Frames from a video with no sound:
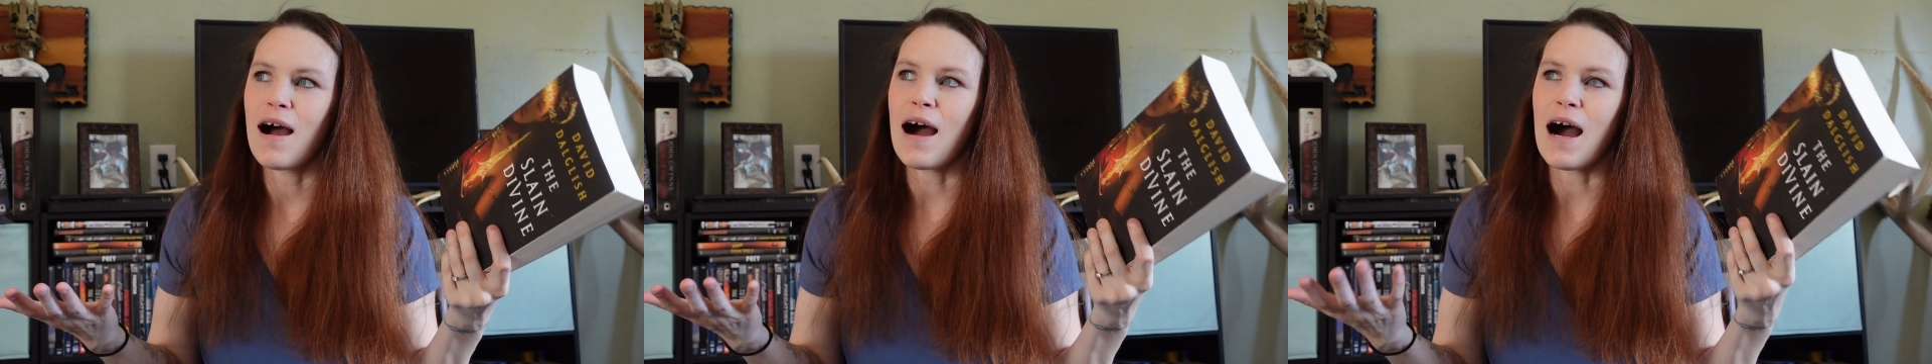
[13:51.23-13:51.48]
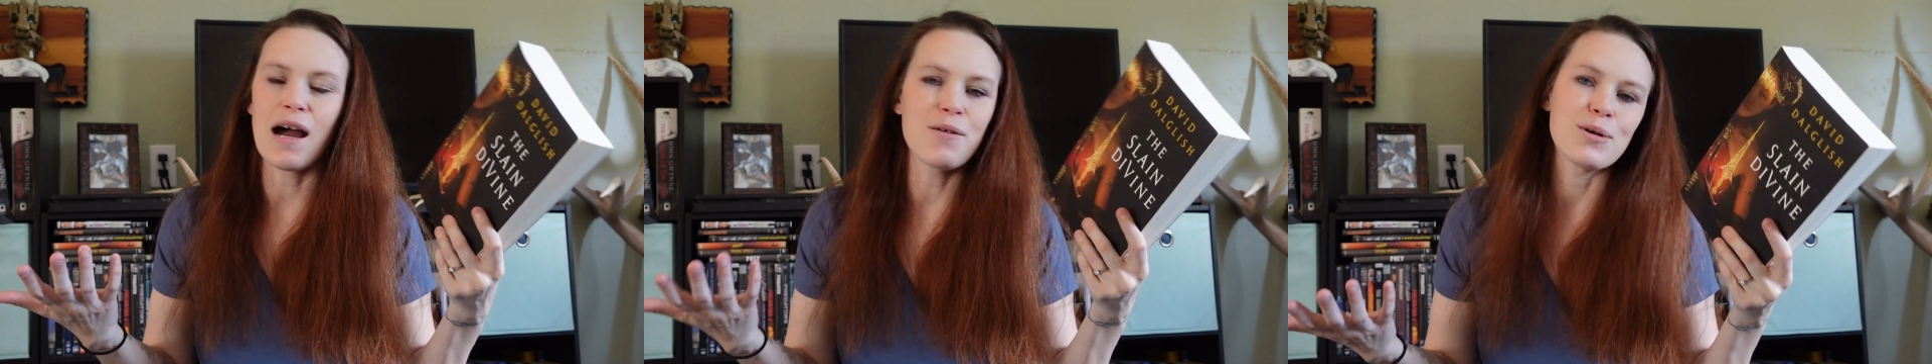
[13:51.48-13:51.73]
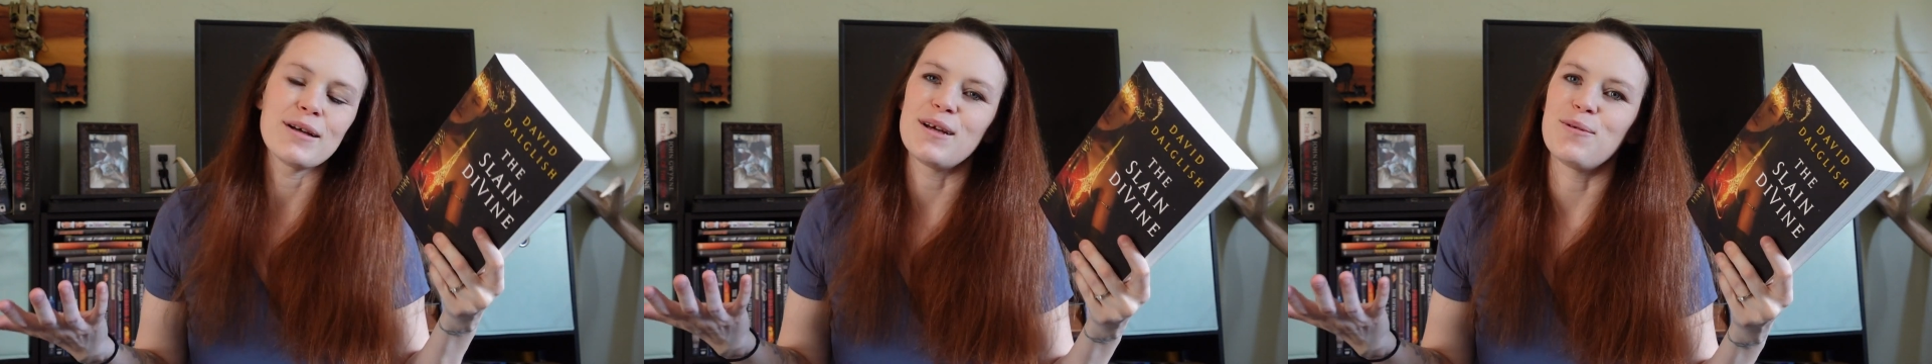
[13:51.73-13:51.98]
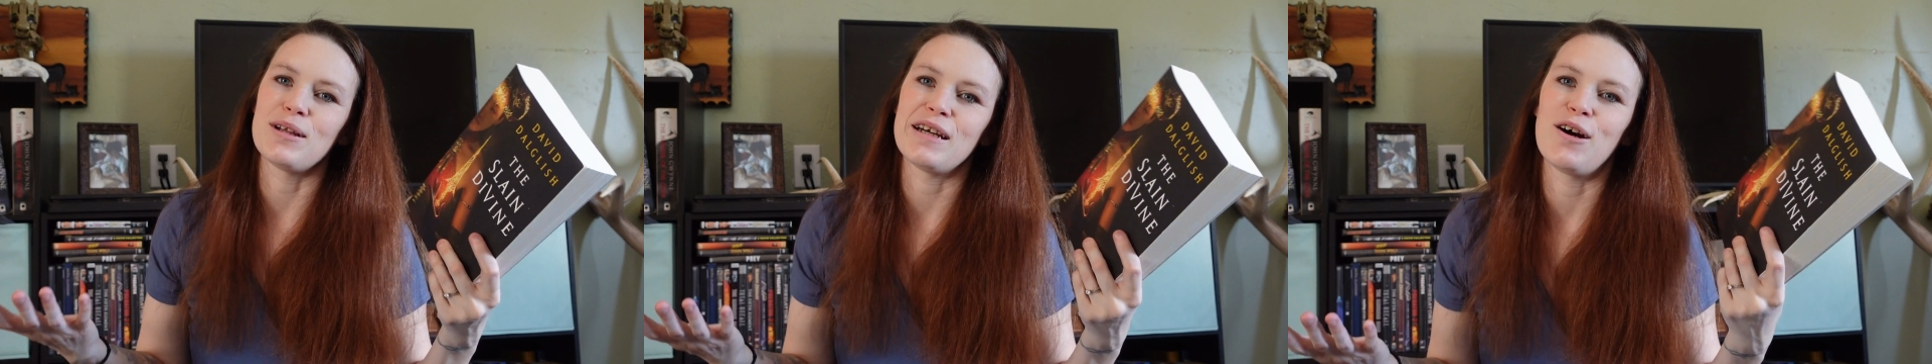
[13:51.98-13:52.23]
I really,
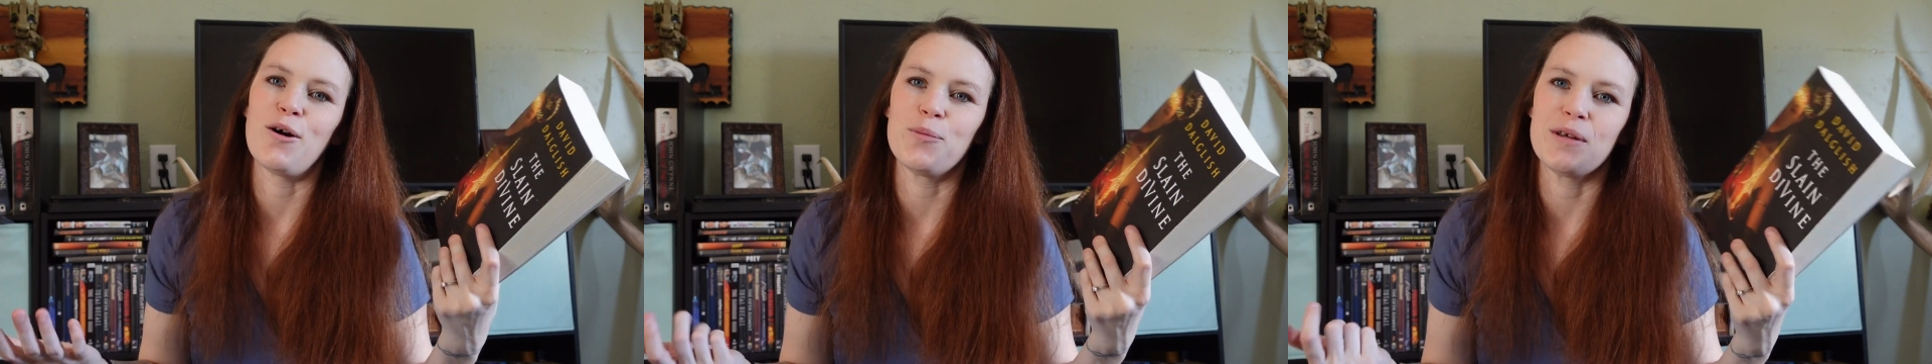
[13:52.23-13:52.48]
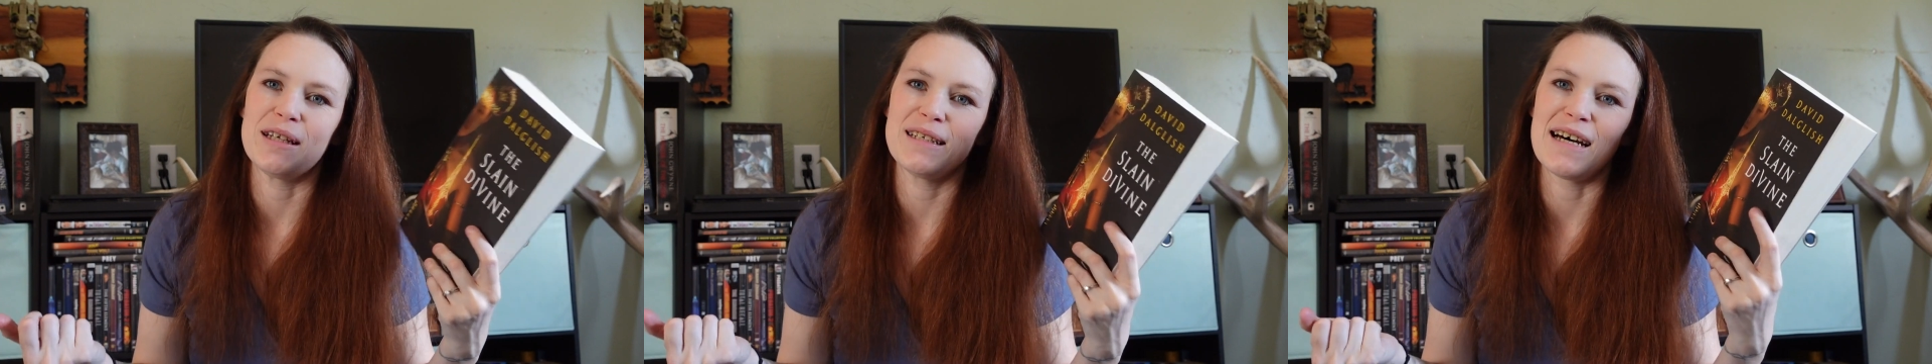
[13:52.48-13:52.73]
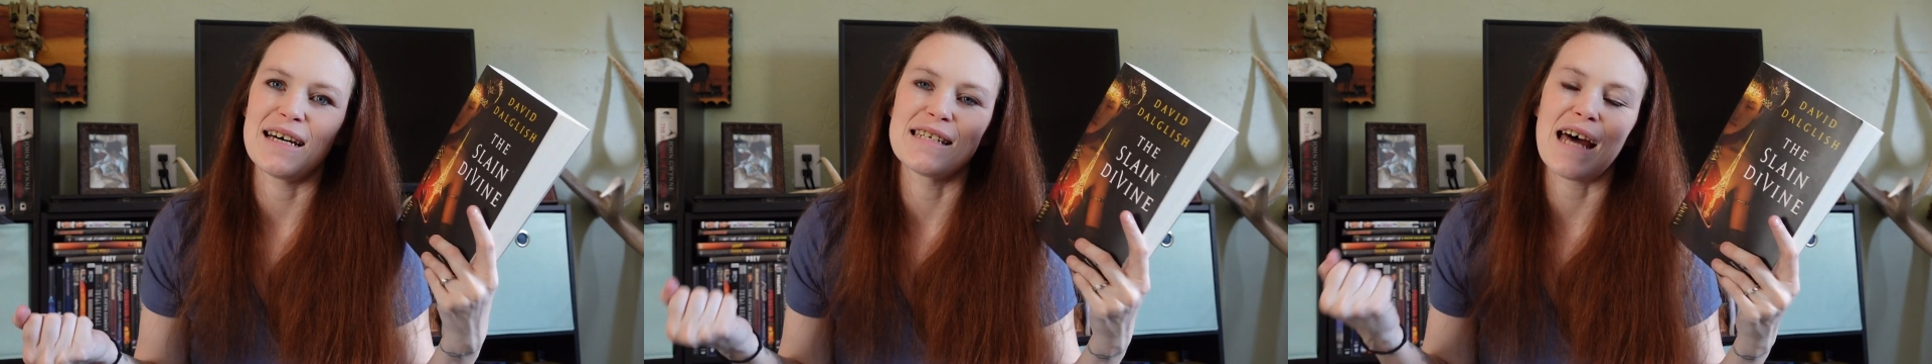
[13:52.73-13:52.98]
really hope that he does.